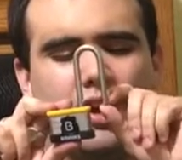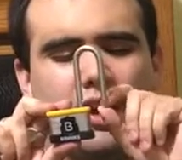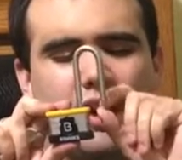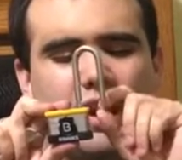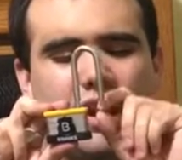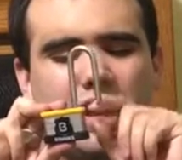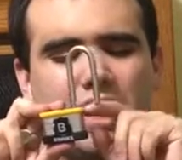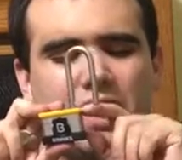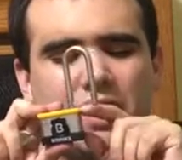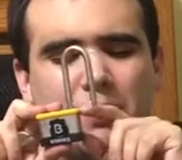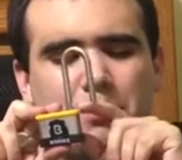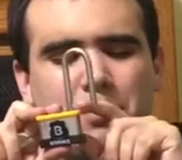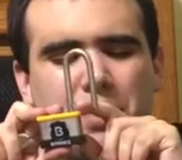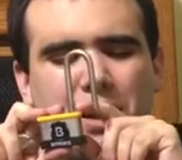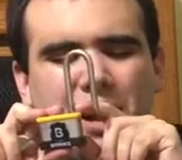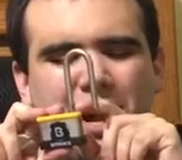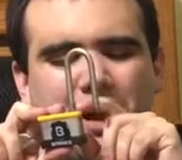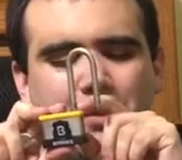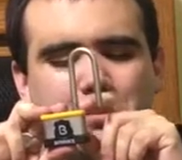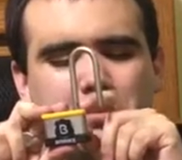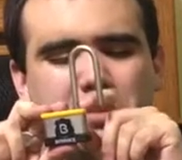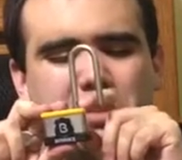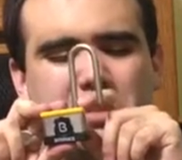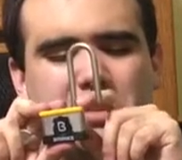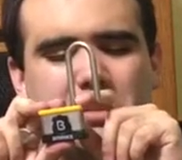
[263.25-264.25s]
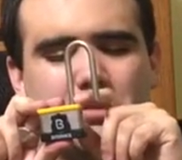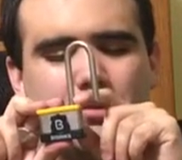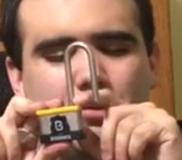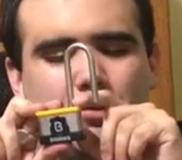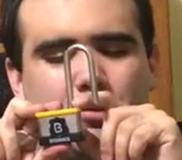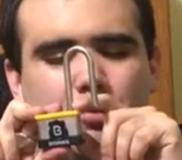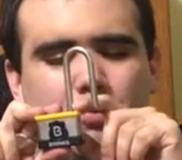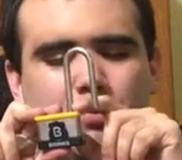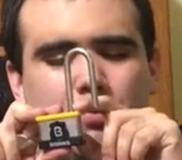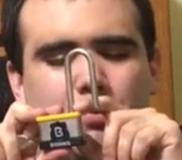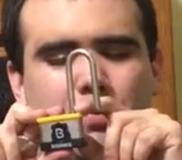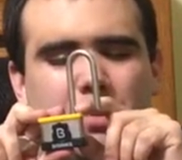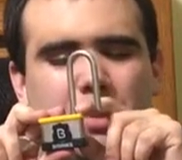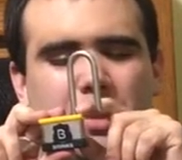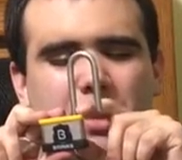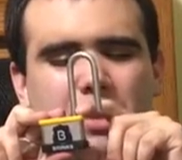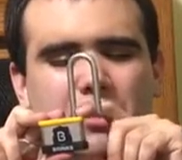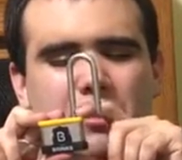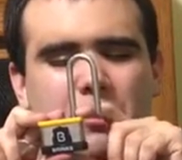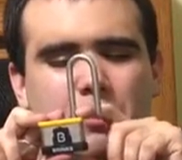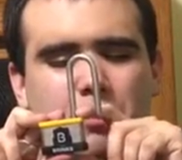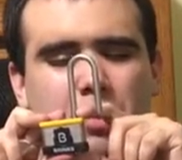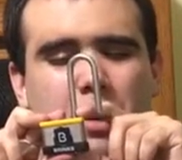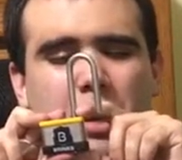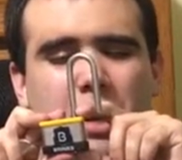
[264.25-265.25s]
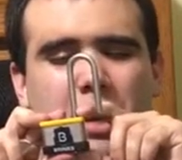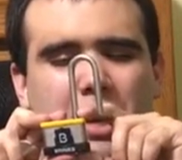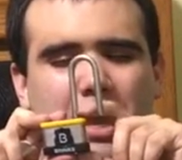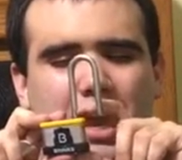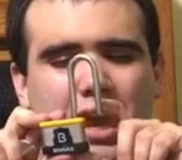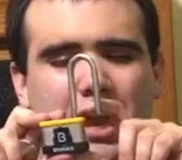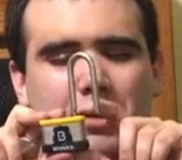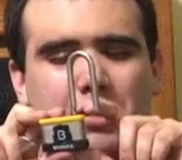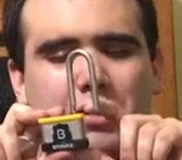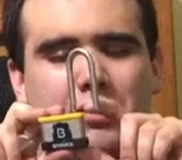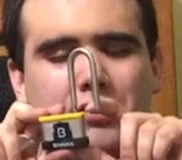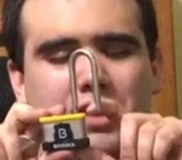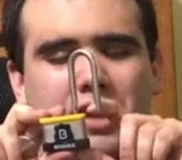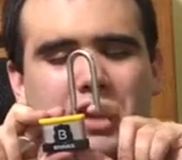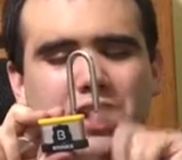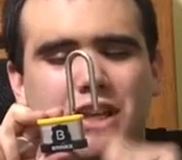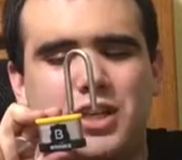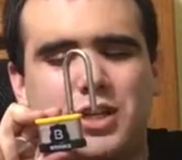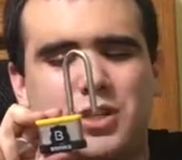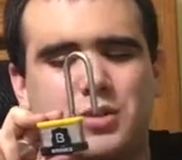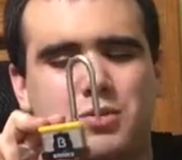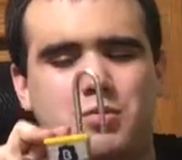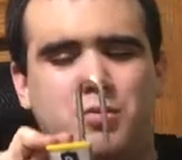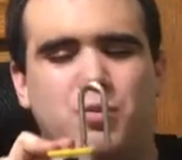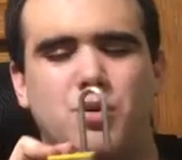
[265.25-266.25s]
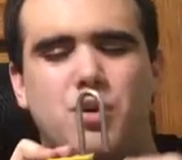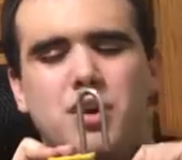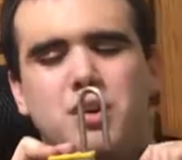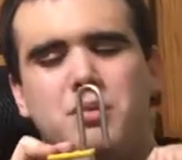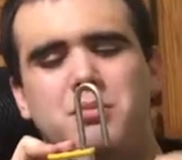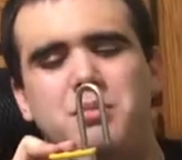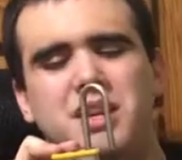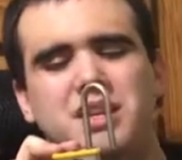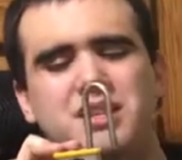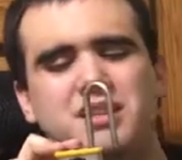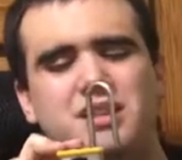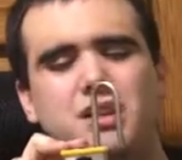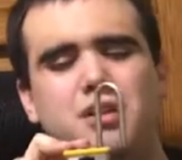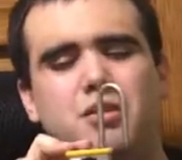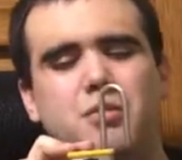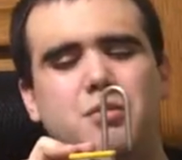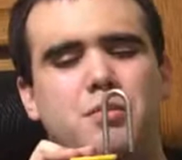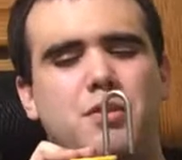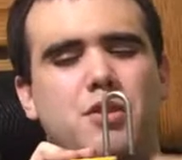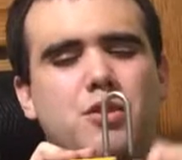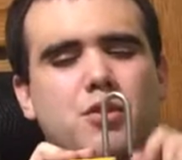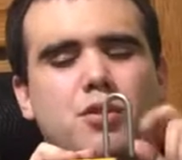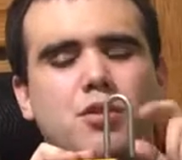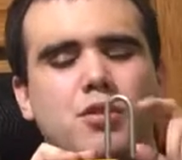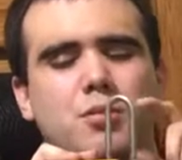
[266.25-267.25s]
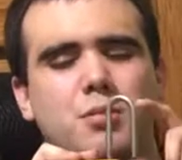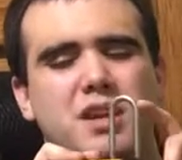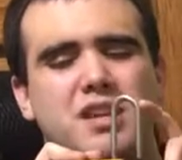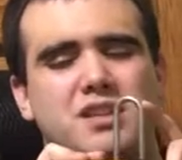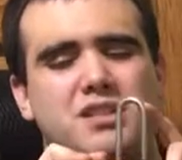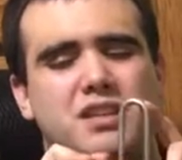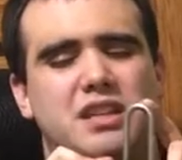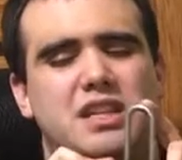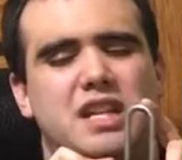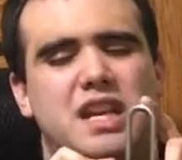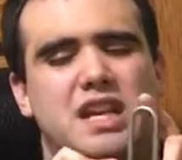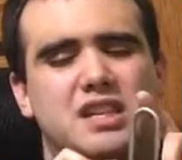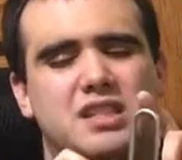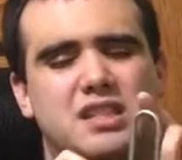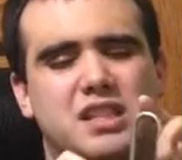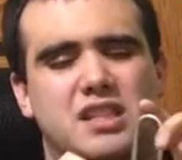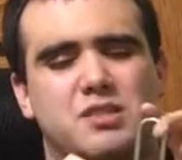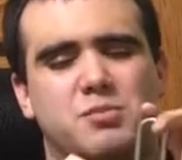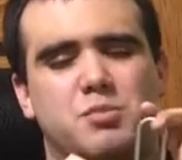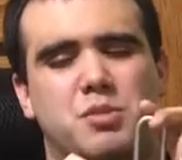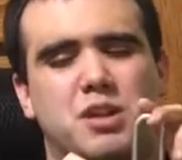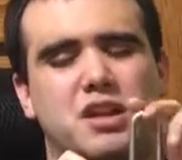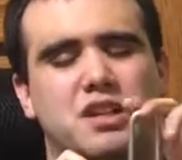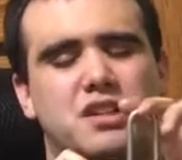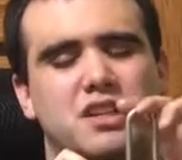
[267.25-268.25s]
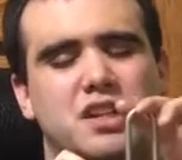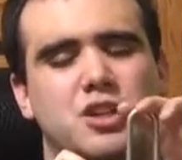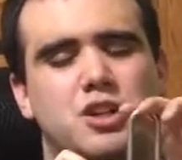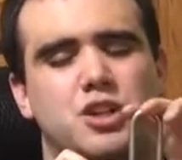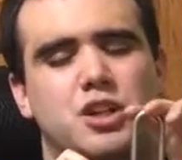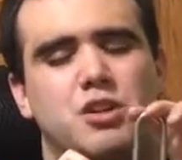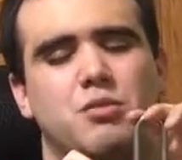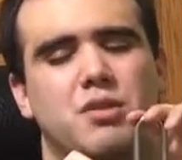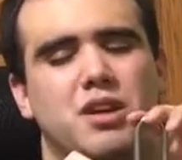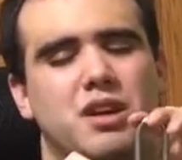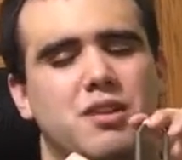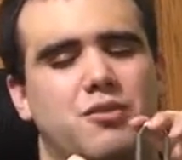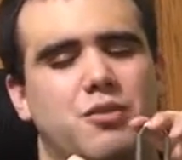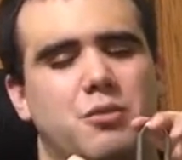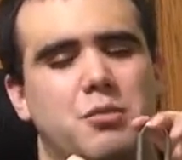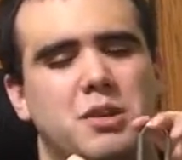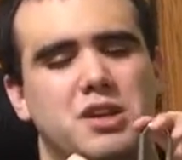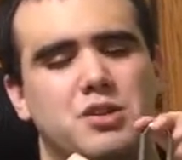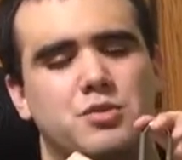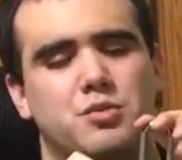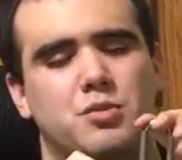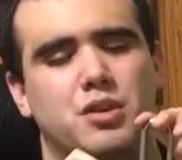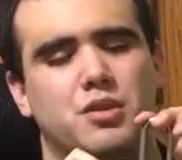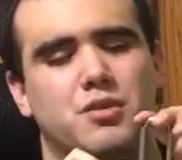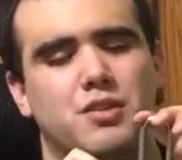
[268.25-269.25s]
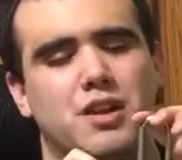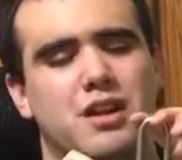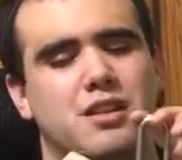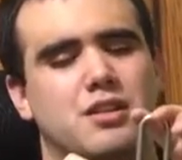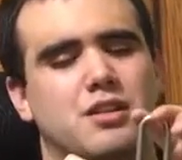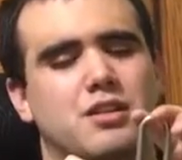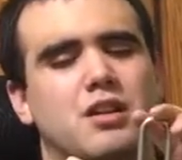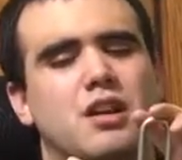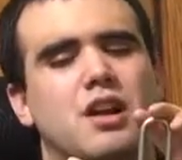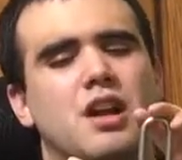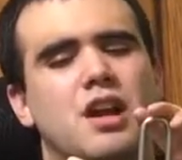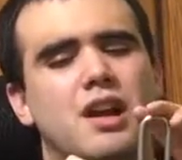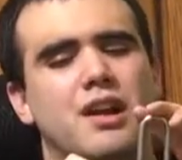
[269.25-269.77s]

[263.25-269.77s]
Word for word: It pops the spring out of each one basically, or, or basically takes the spring tension away from each one rather,